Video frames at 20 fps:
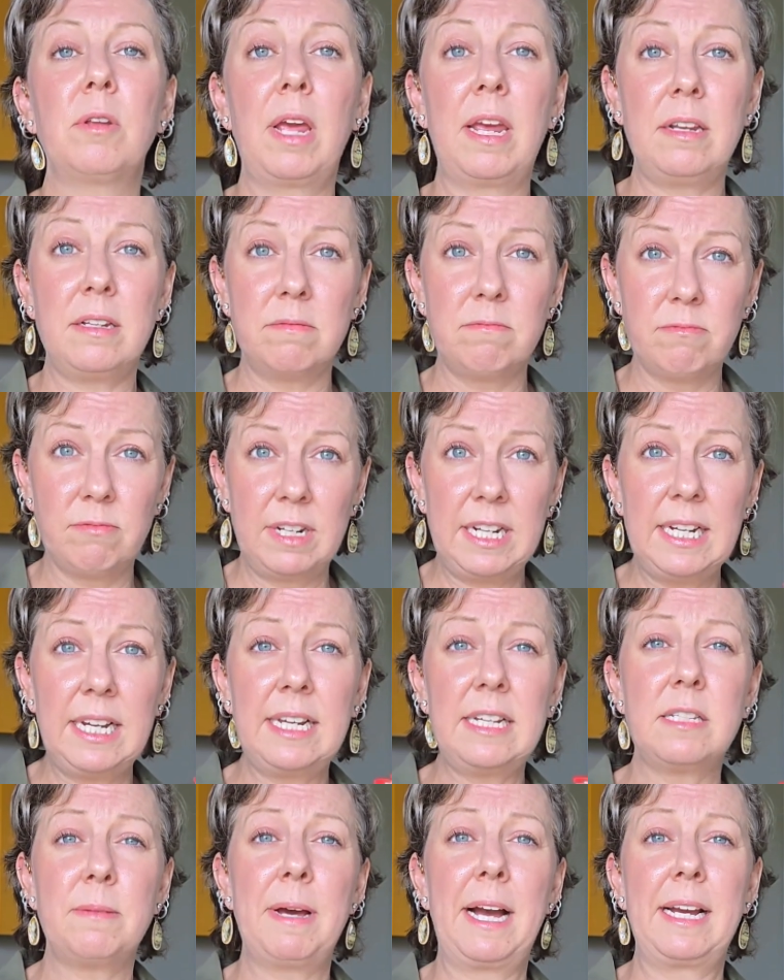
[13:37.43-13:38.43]
it
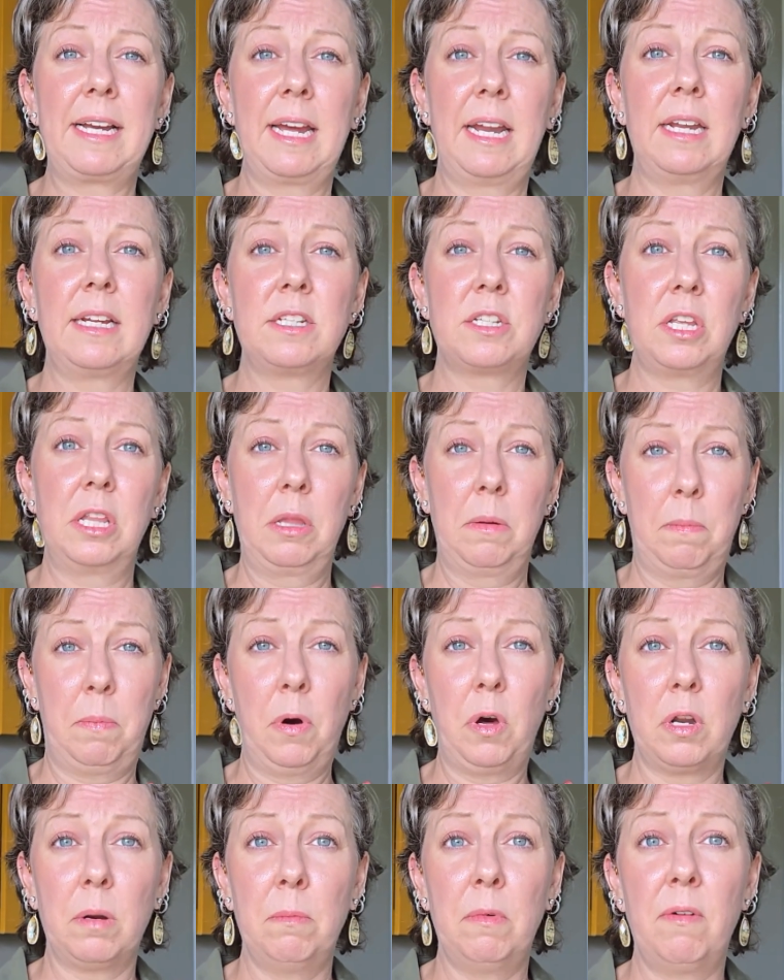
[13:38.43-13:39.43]
really is about getting to the
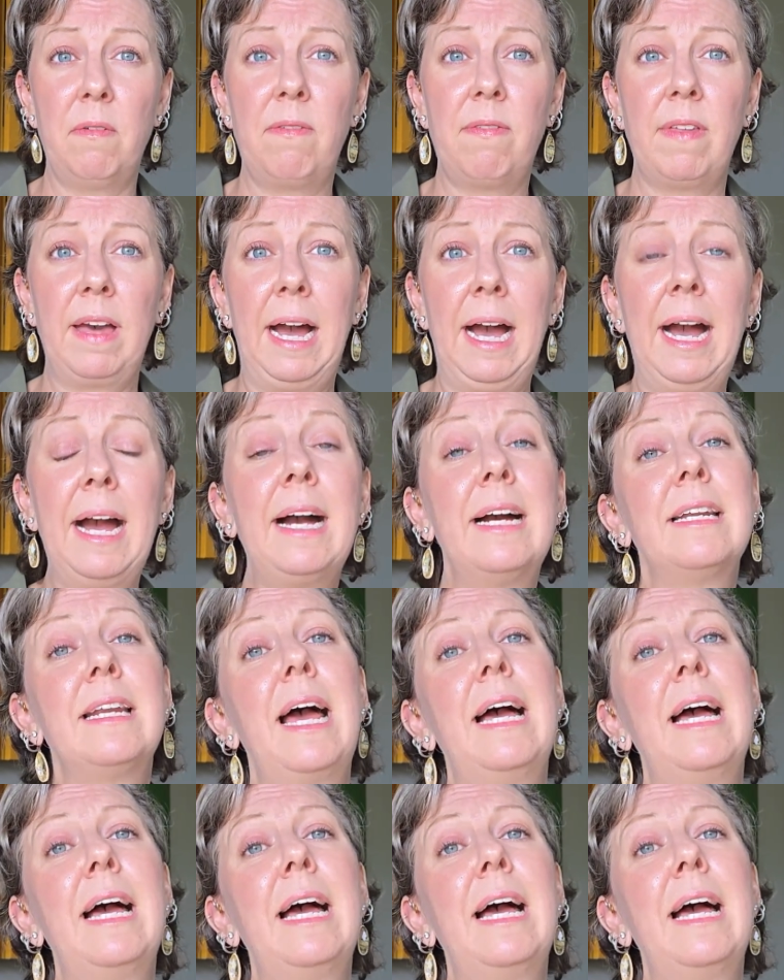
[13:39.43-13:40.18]
bottom of that.